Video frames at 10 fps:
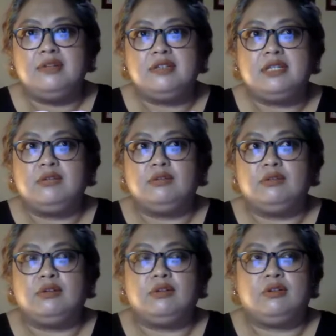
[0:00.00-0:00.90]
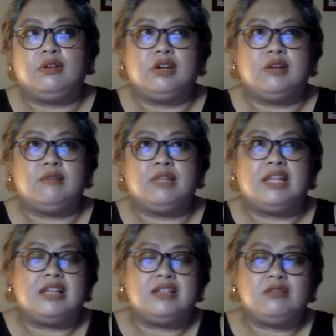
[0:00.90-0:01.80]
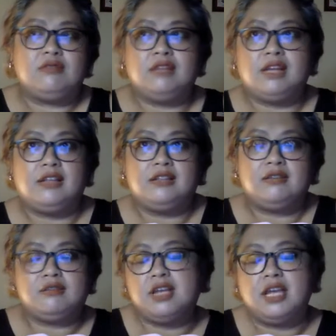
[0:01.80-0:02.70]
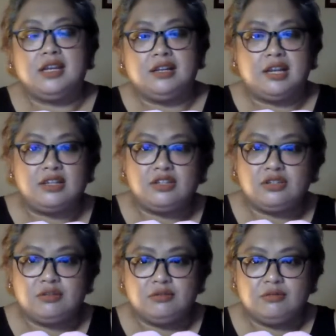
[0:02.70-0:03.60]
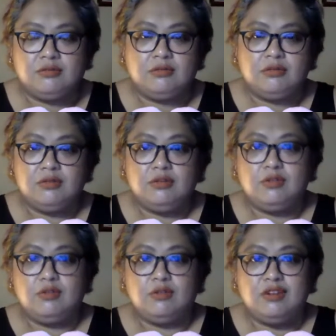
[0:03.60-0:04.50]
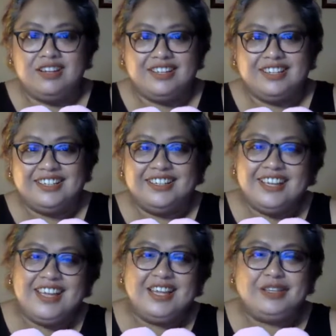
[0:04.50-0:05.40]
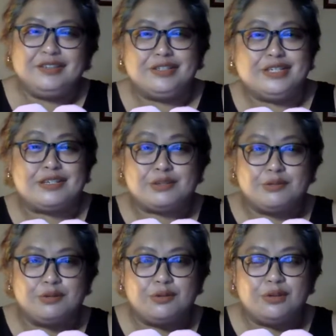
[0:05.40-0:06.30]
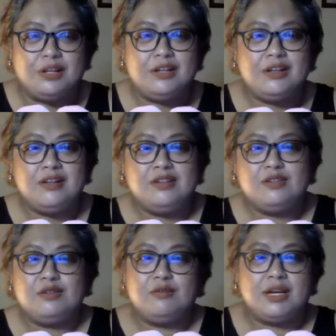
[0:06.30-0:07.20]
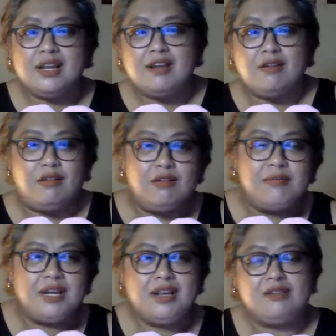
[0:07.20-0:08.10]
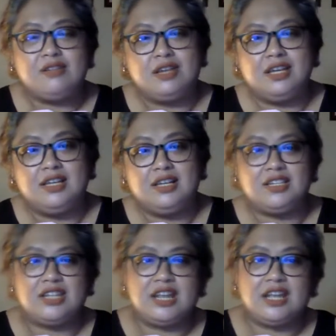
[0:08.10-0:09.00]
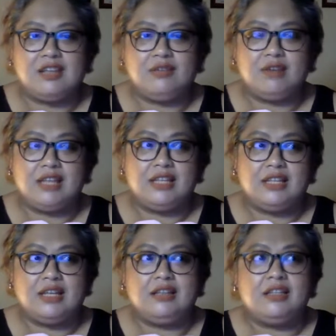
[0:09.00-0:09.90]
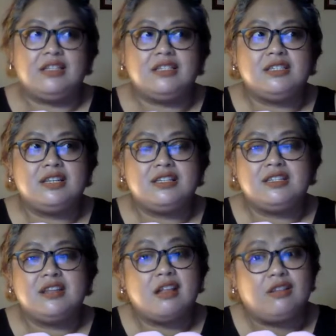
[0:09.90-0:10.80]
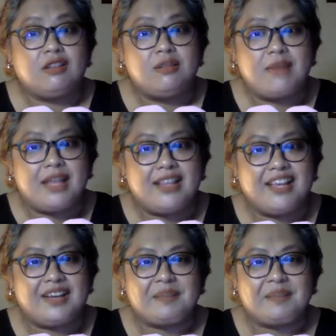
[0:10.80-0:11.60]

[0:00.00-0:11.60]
Siguro, or mataas yung grades ko sa English nung nung sa school. So magaling ako sa English, and I can do editing. That's not automatic.